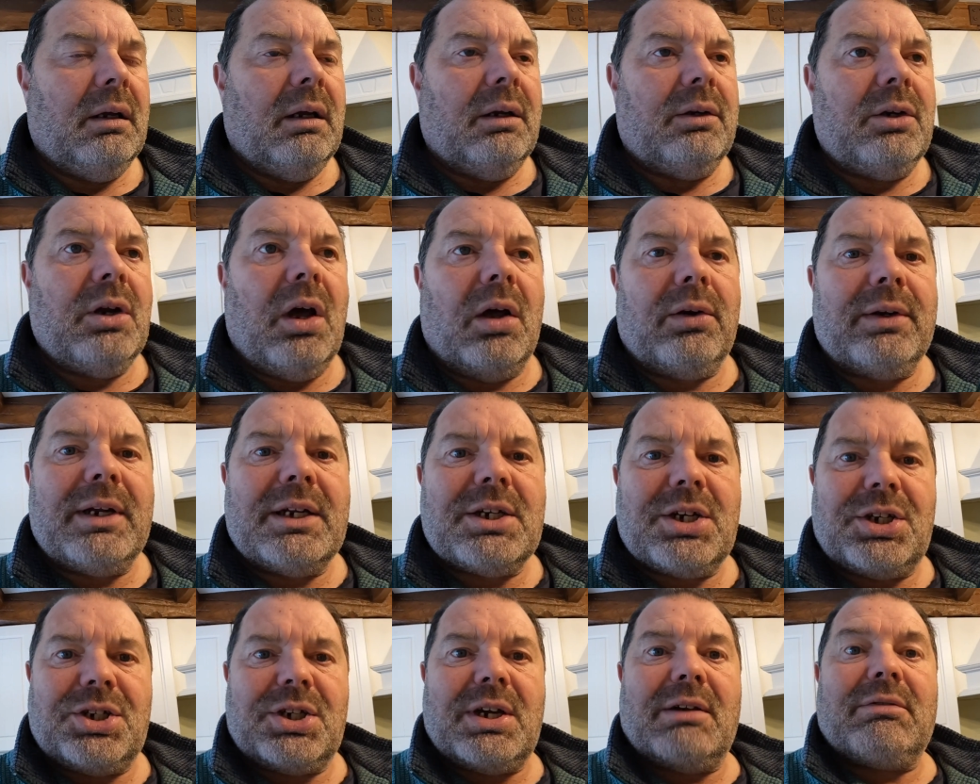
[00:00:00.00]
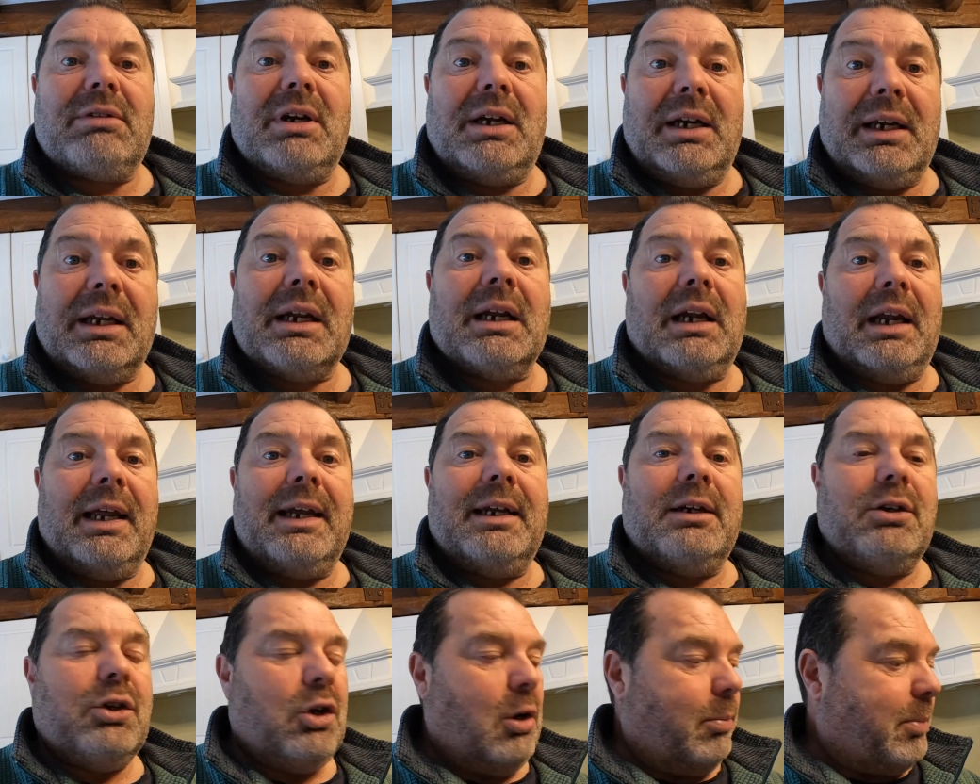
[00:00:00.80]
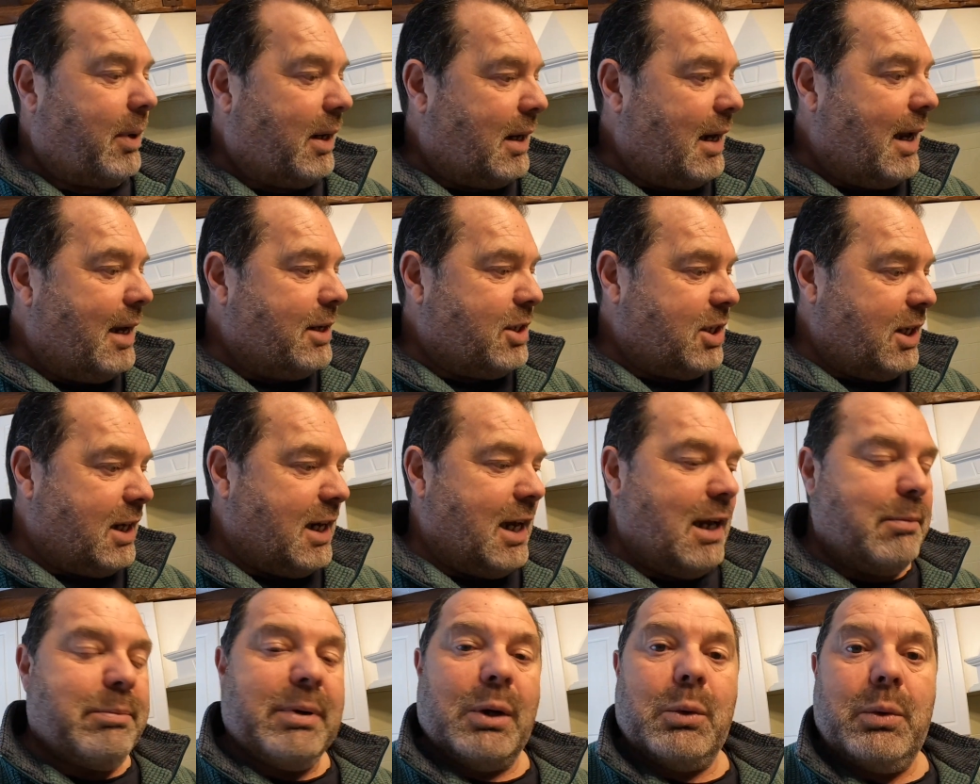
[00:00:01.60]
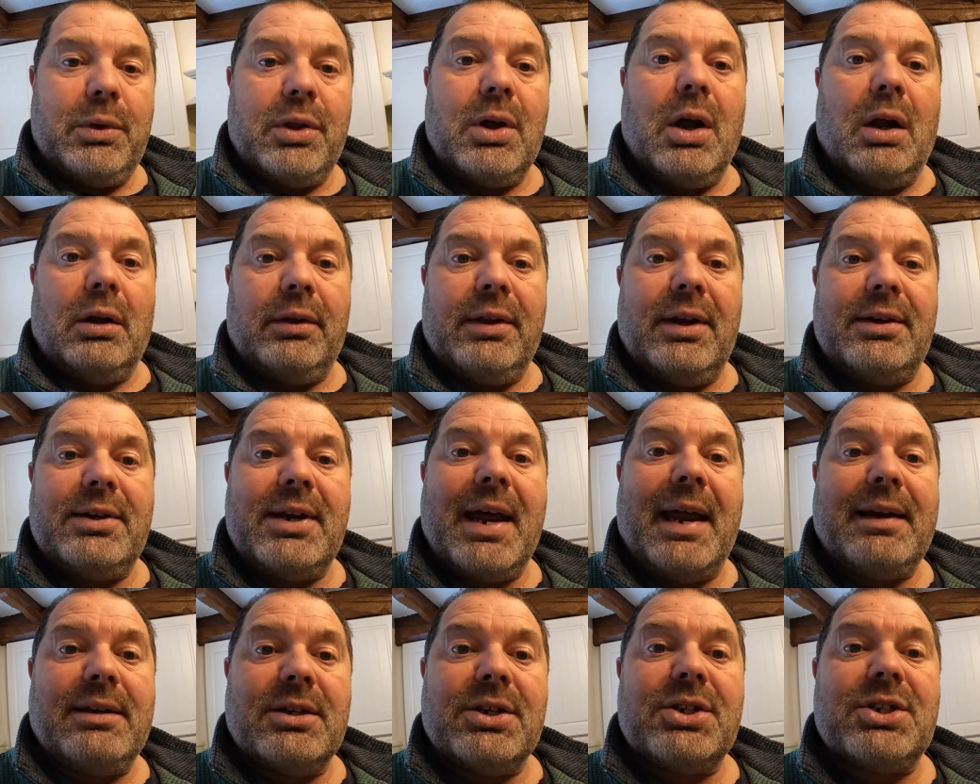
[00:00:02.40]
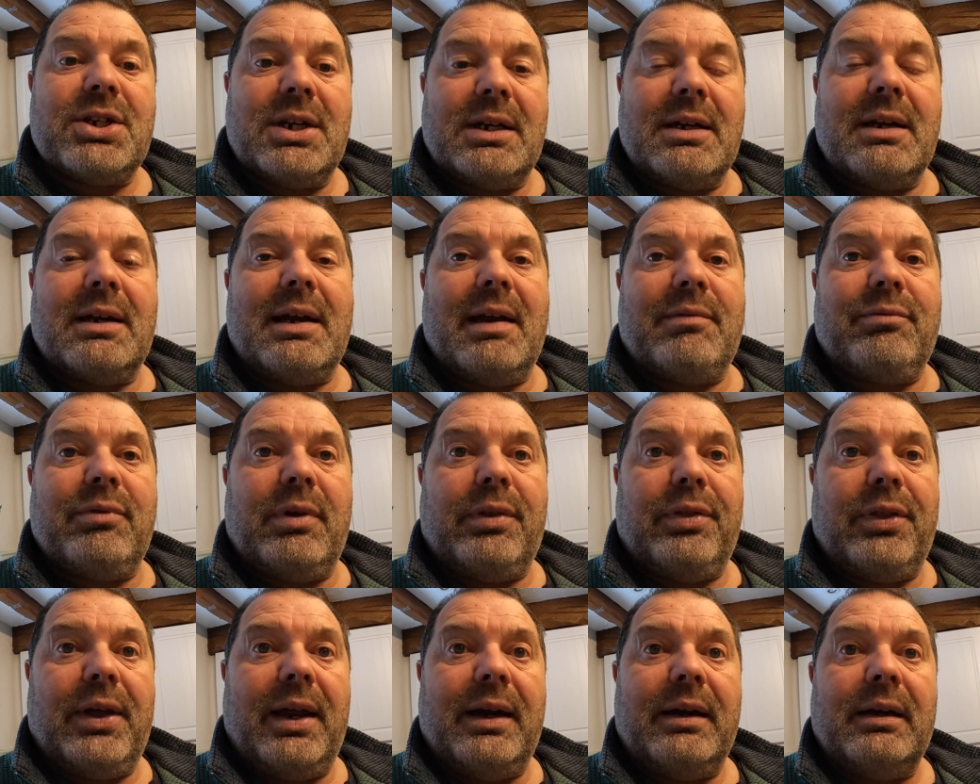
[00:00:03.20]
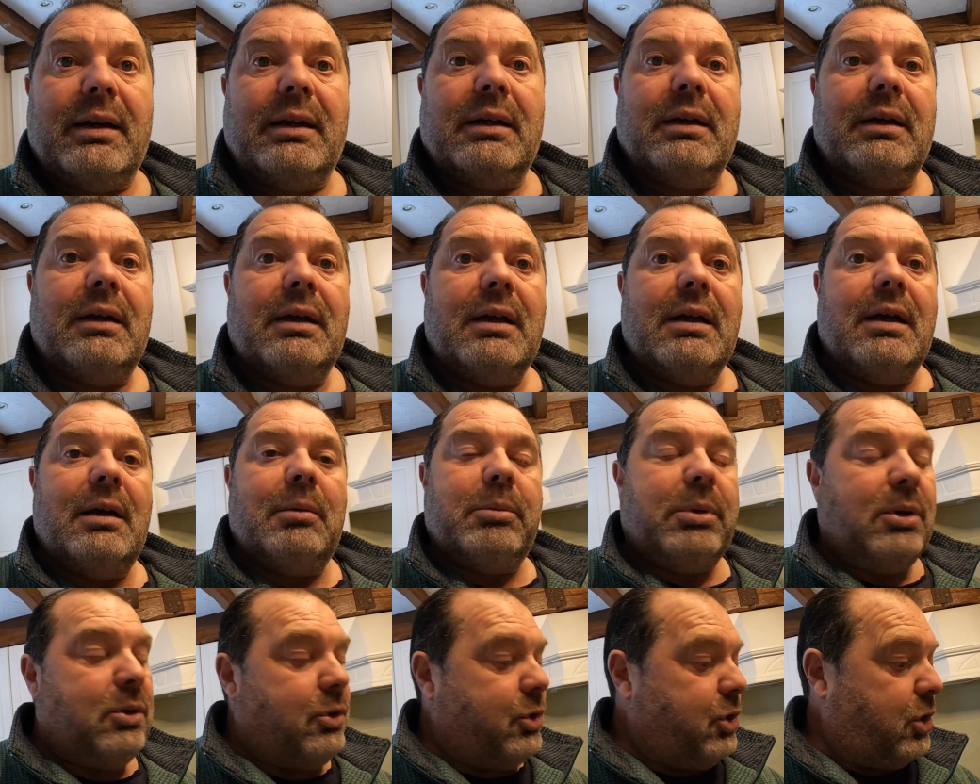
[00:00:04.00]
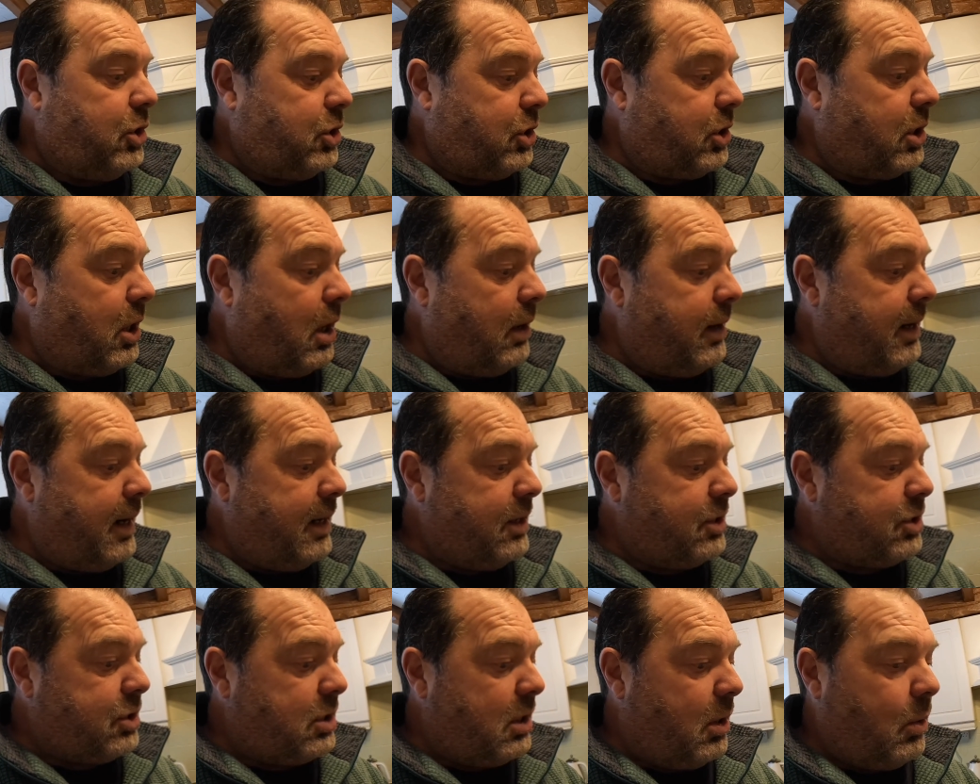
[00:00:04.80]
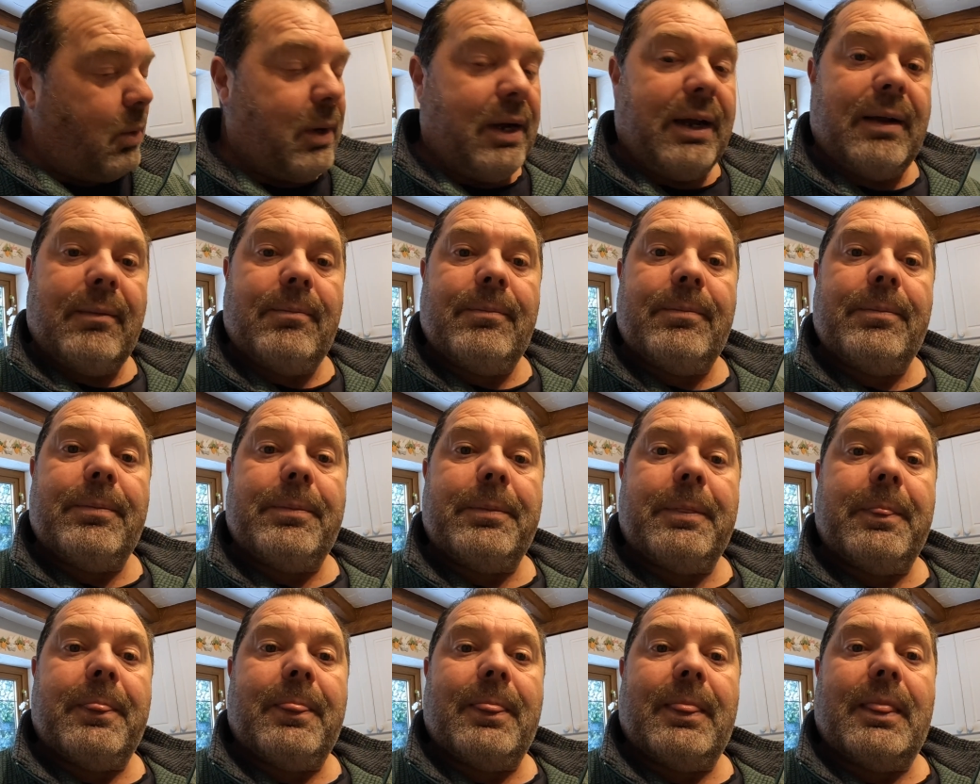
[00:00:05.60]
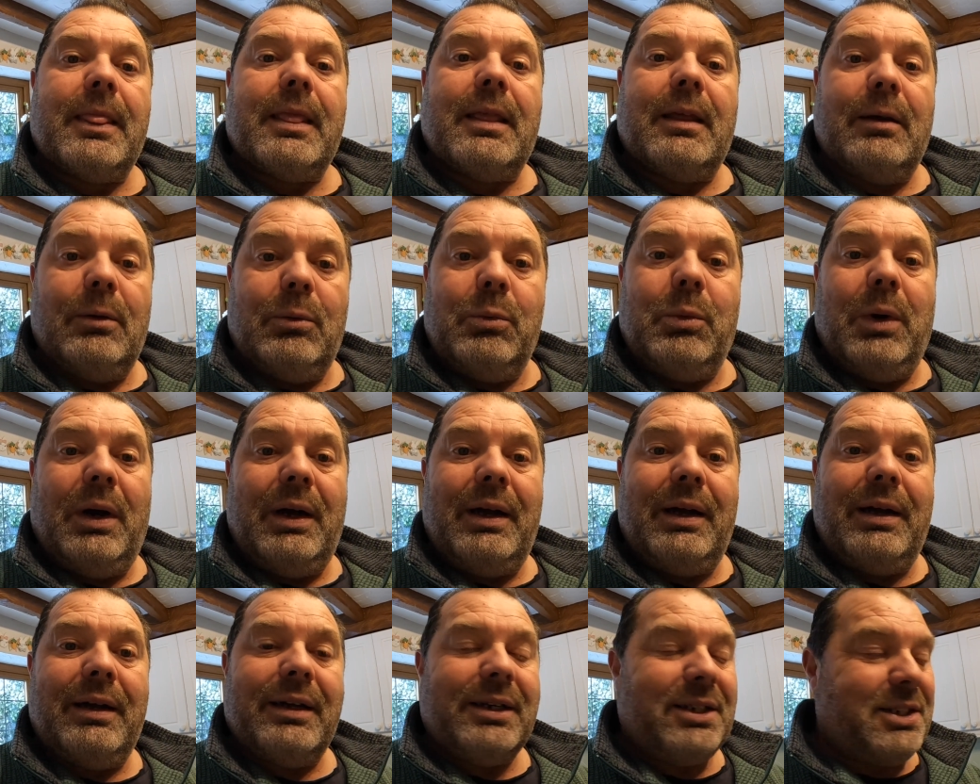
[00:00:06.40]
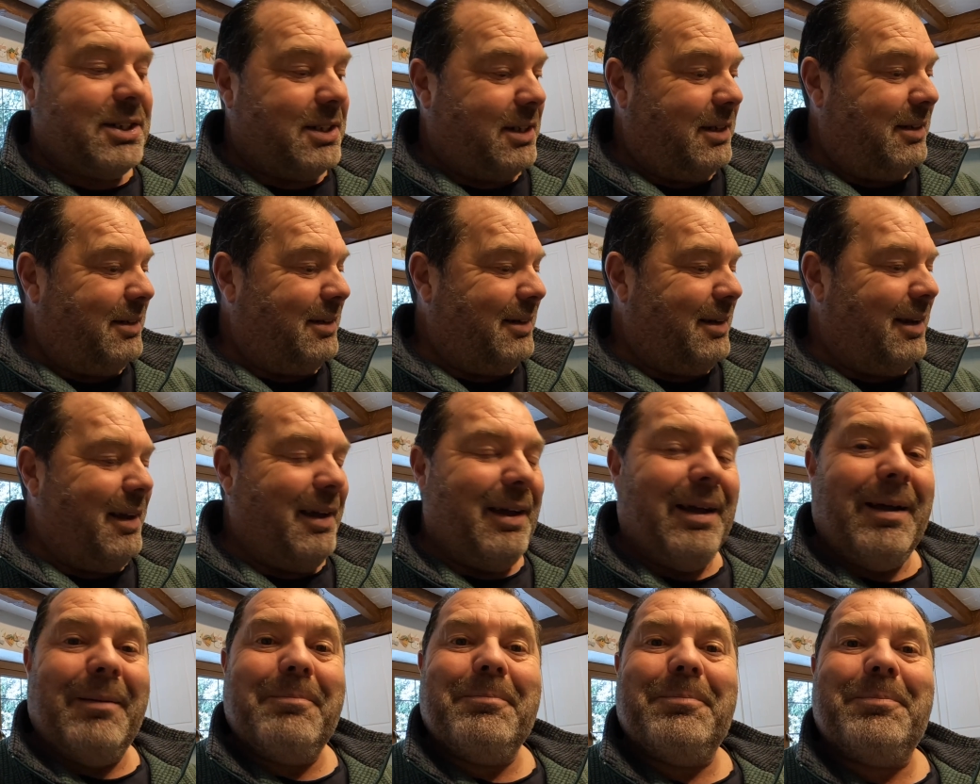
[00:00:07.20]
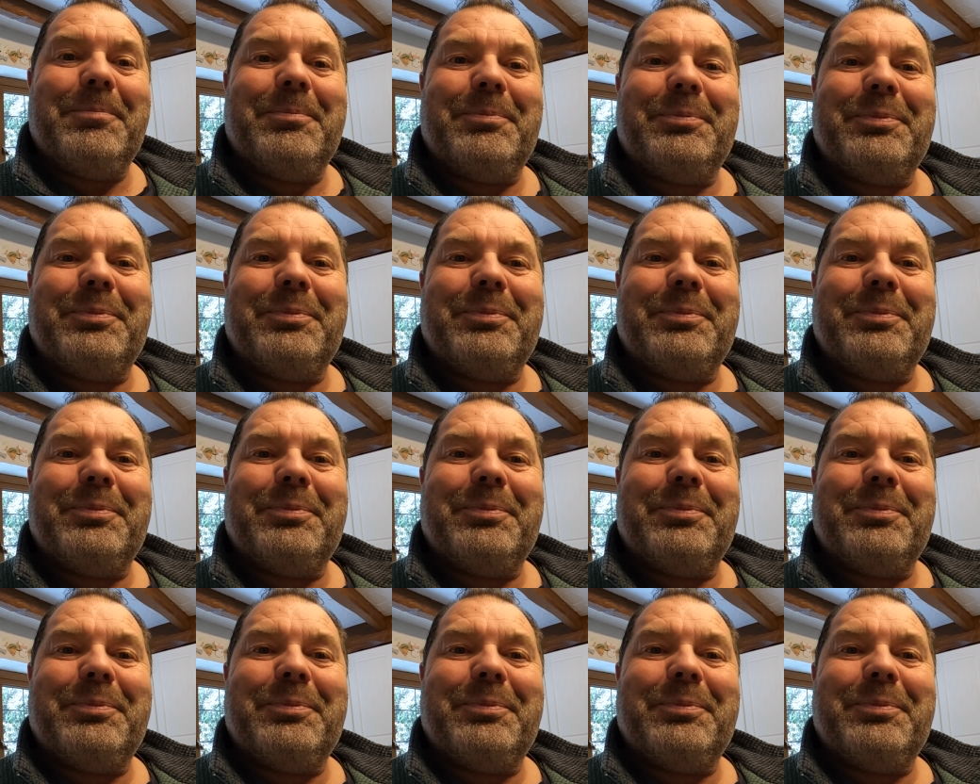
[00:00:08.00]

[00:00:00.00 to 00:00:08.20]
Not necessarily cleaned up, I'd like to keep it with all the dents in and everything, but just got it so it worked. So